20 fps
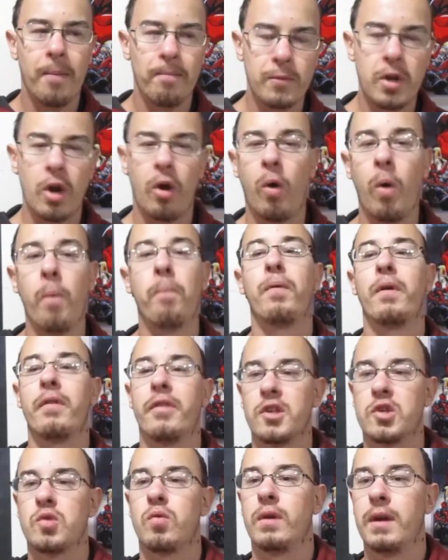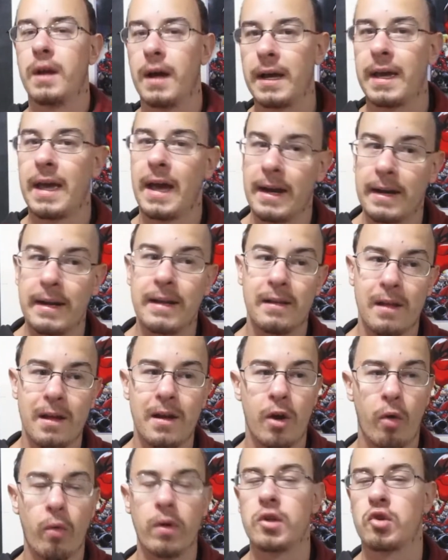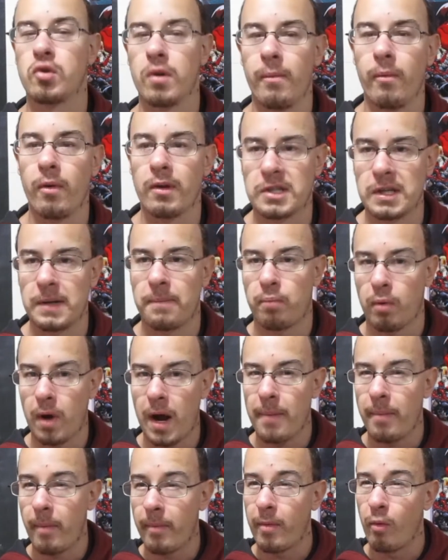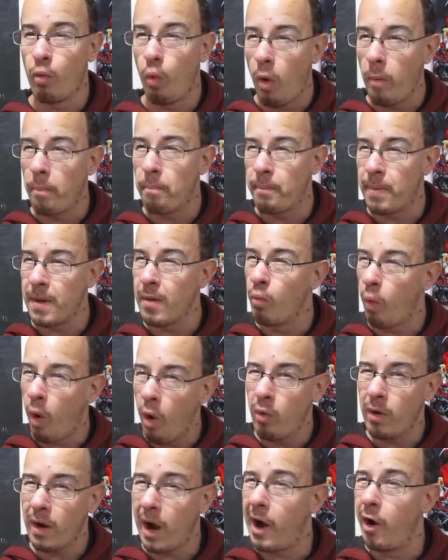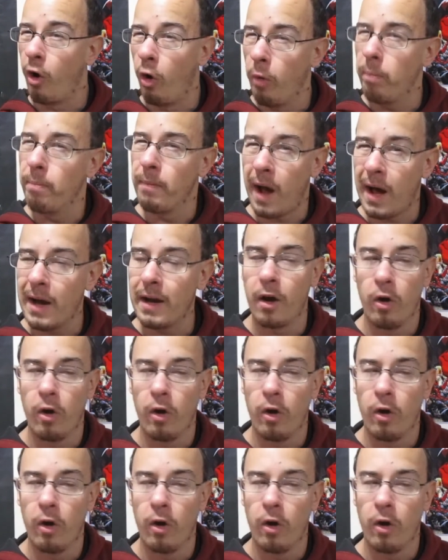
You know, hopefully this one, again, knowing DreamWorks, it probably won't be woke. I hope not.